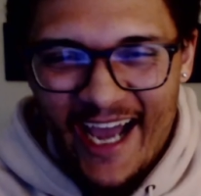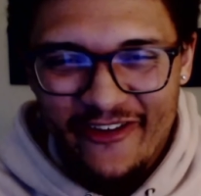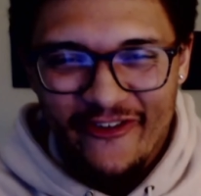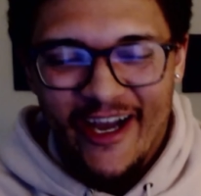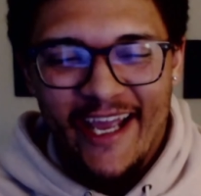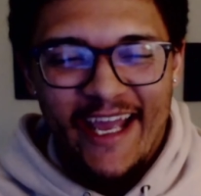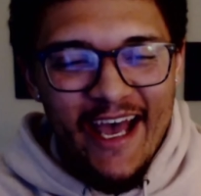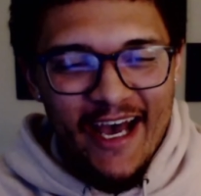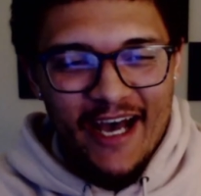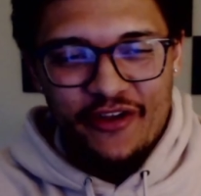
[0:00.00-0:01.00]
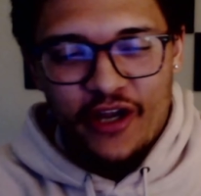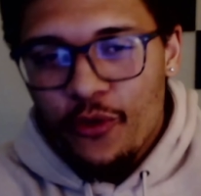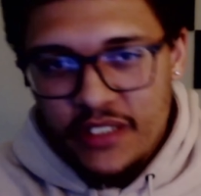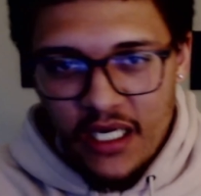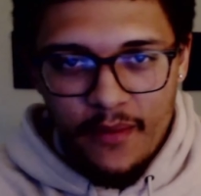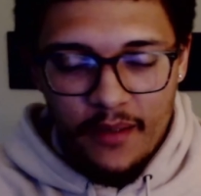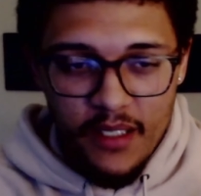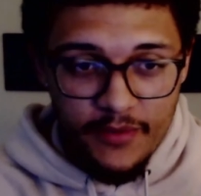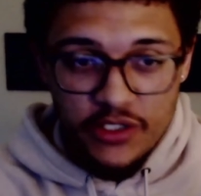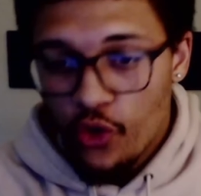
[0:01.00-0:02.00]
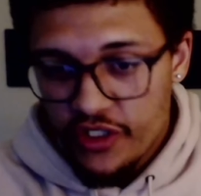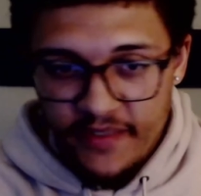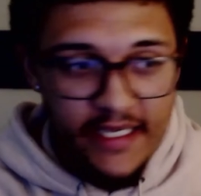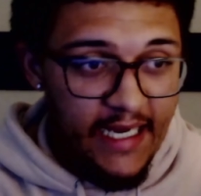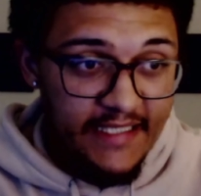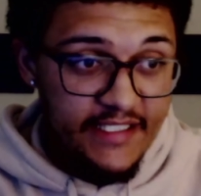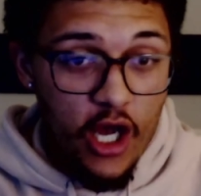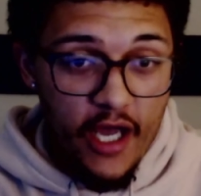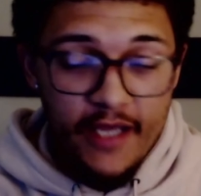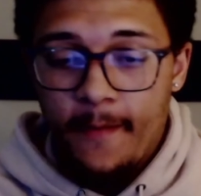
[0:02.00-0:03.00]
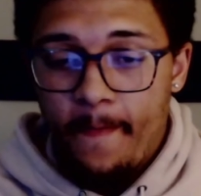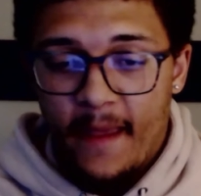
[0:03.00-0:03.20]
Either way, uh, the car was co- um, coming towards me and I saw it.